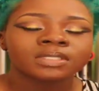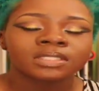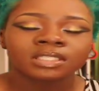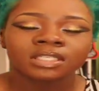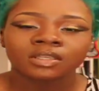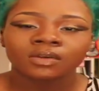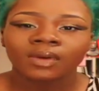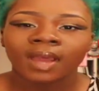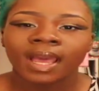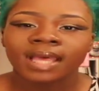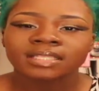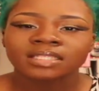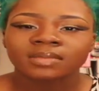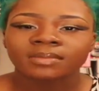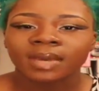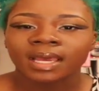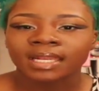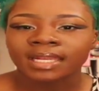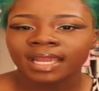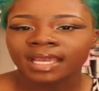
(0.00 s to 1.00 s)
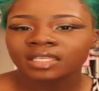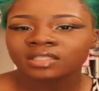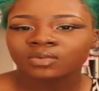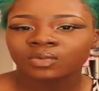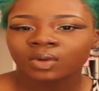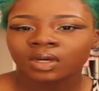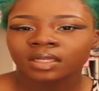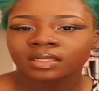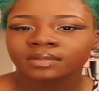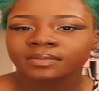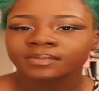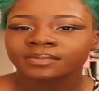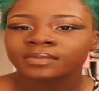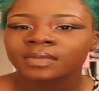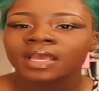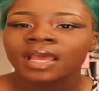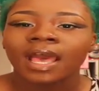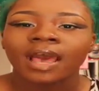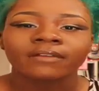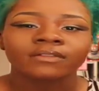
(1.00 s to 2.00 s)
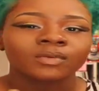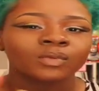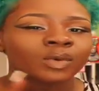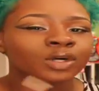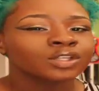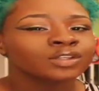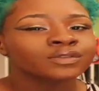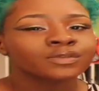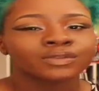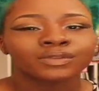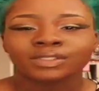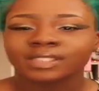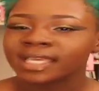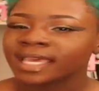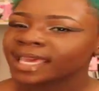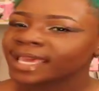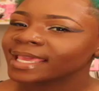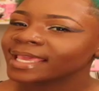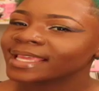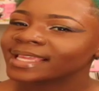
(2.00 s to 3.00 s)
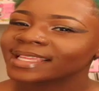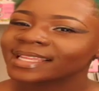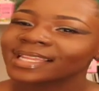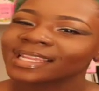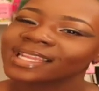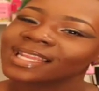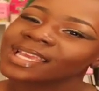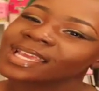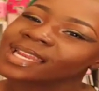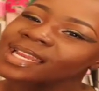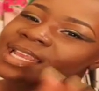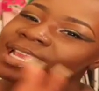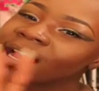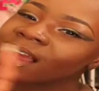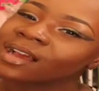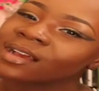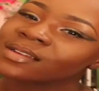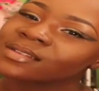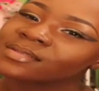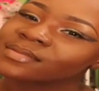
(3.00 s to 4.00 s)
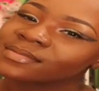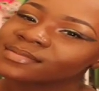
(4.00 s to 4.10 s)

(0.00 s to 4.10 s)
to see you guys in my next one. Have a wonderful day. Later, y'all.